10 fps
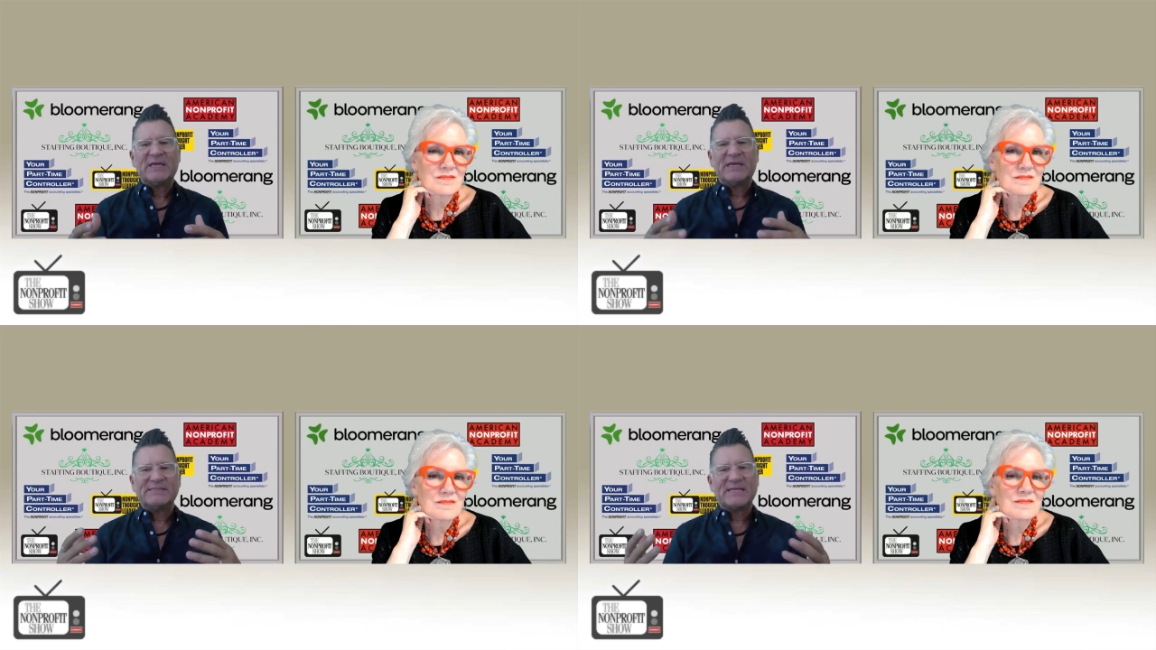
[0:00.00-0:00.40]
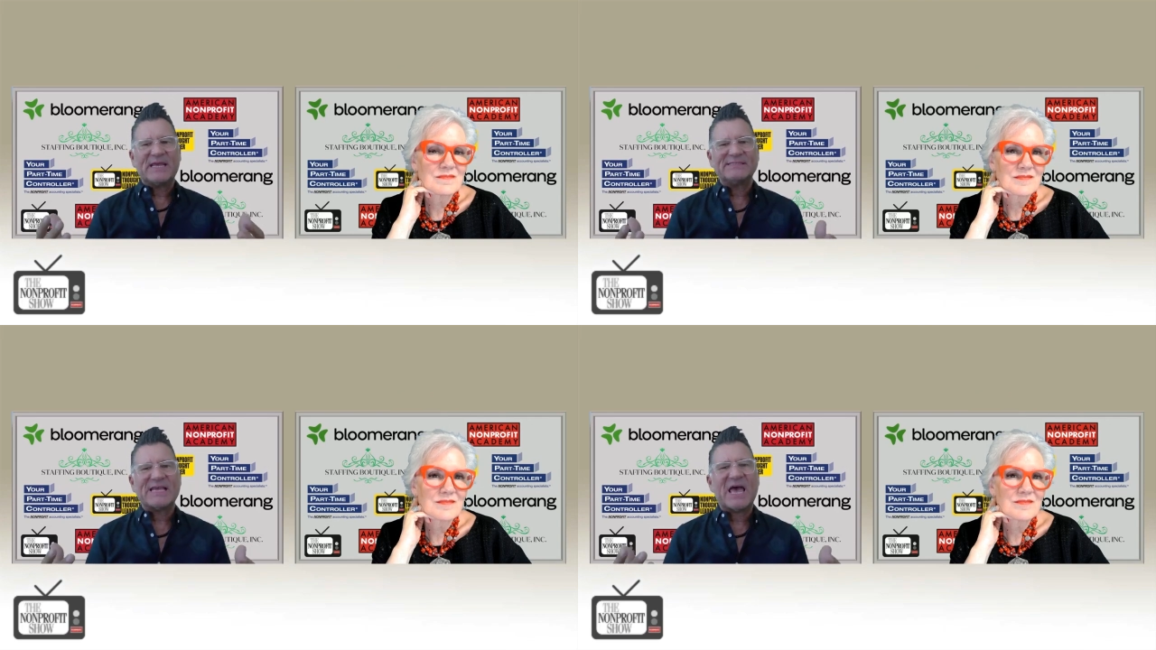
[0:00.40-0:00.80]
Speaker 1: it
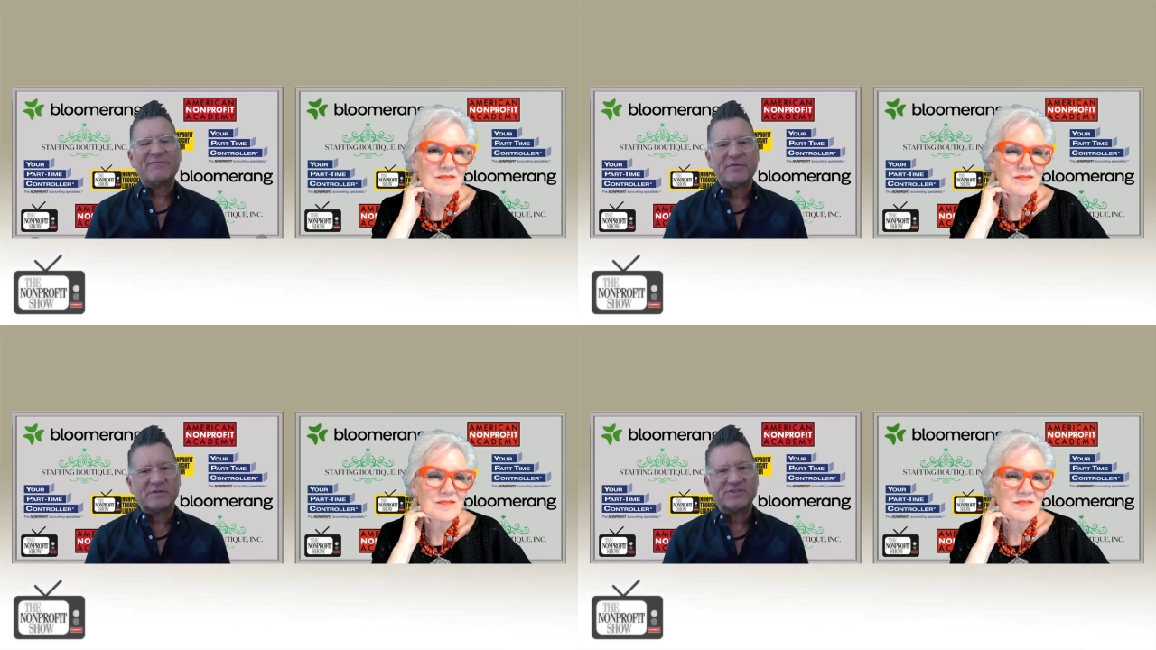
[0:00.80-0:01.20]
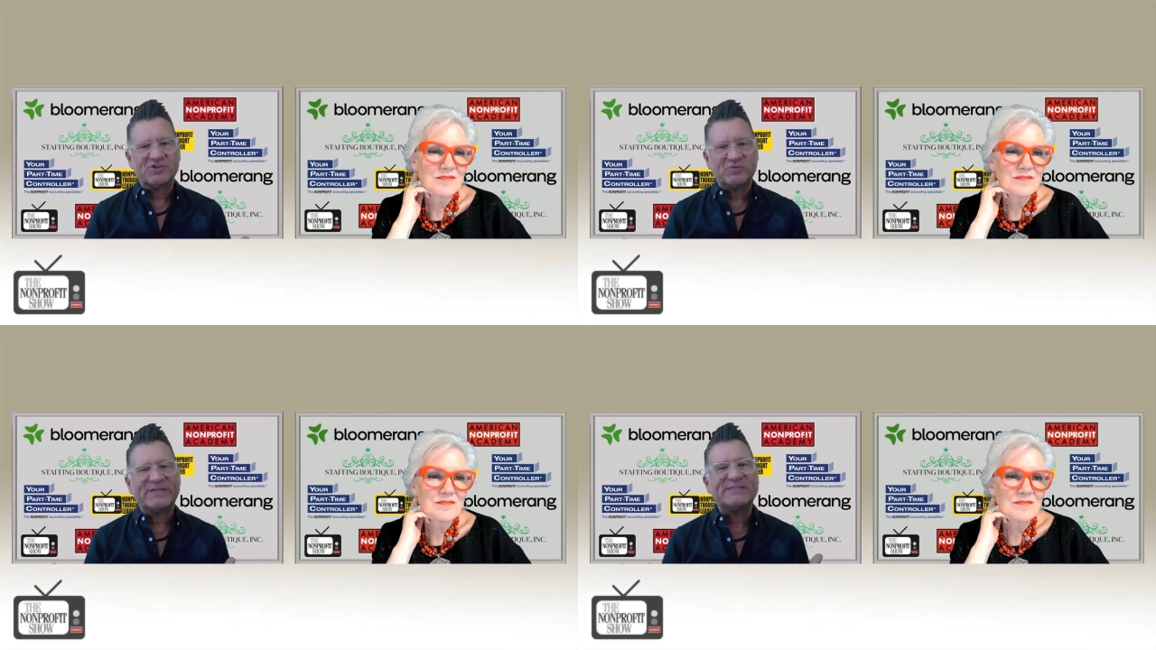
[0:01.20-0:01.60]
takes effort
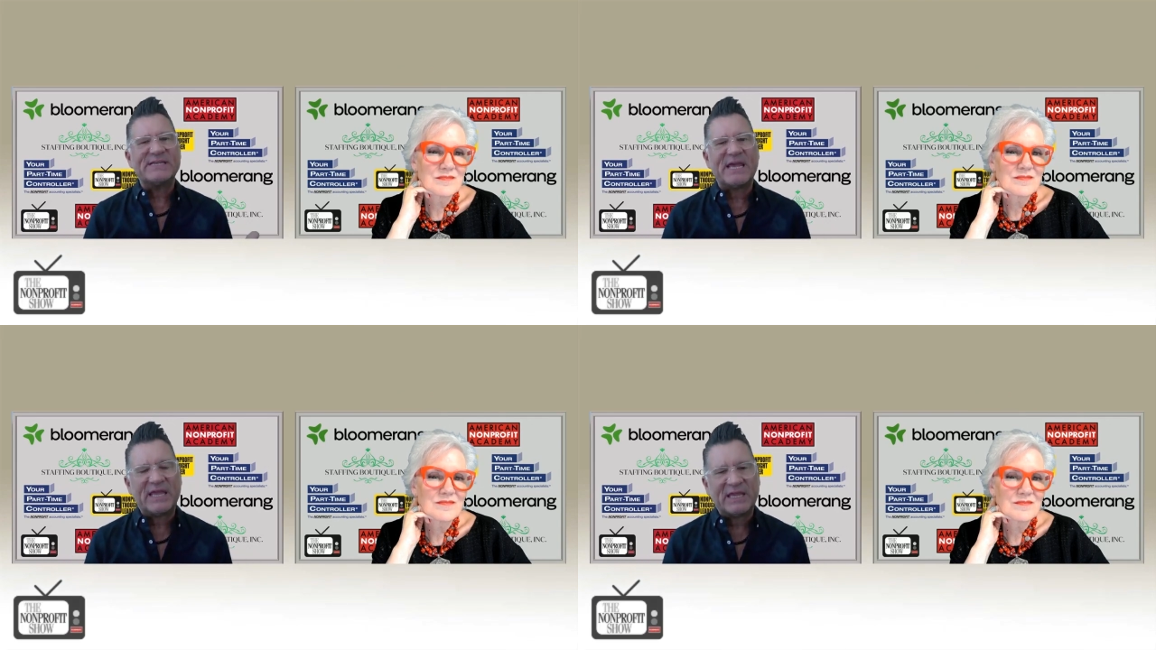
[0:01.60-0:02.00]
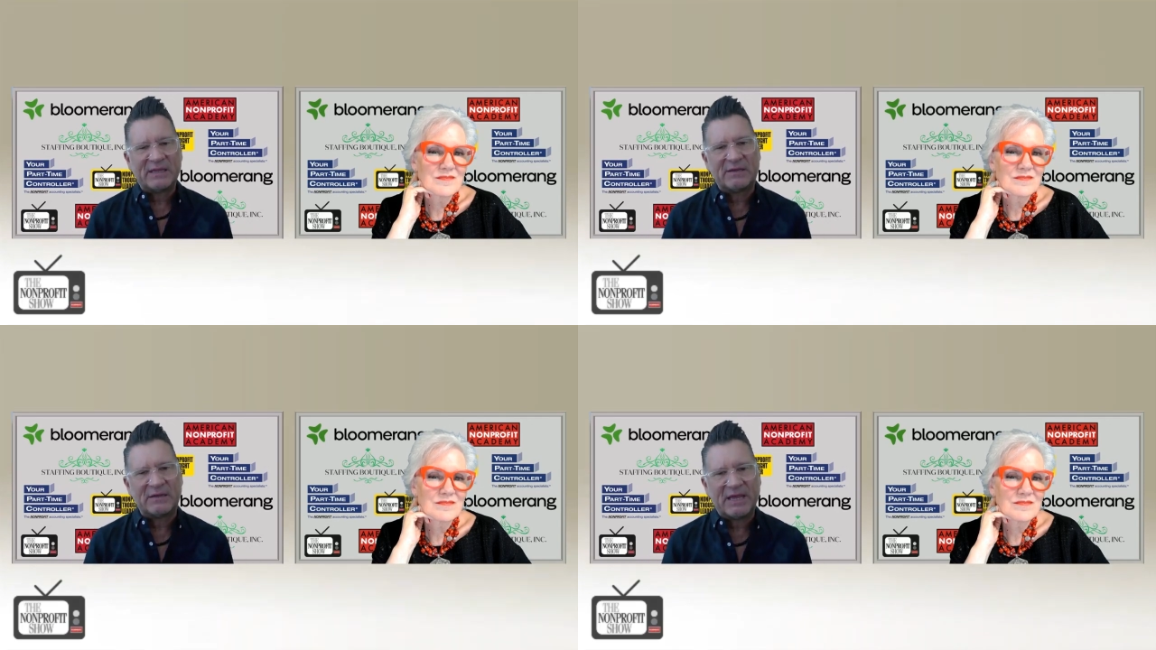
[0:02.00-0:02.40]
to
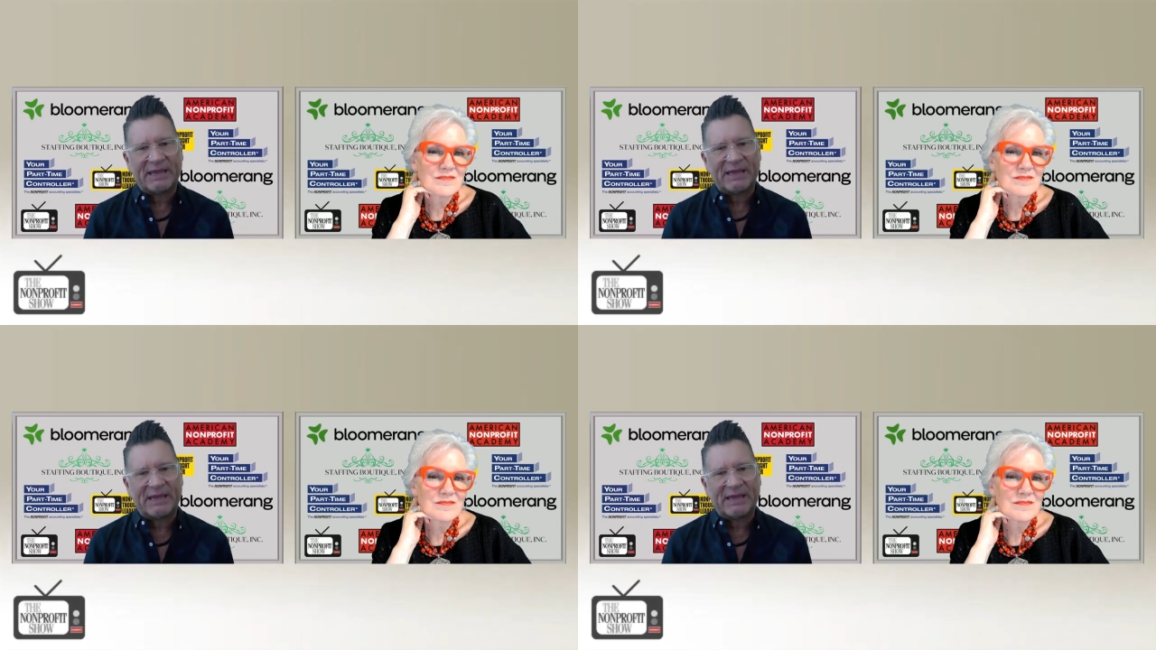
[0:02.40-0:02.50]
retain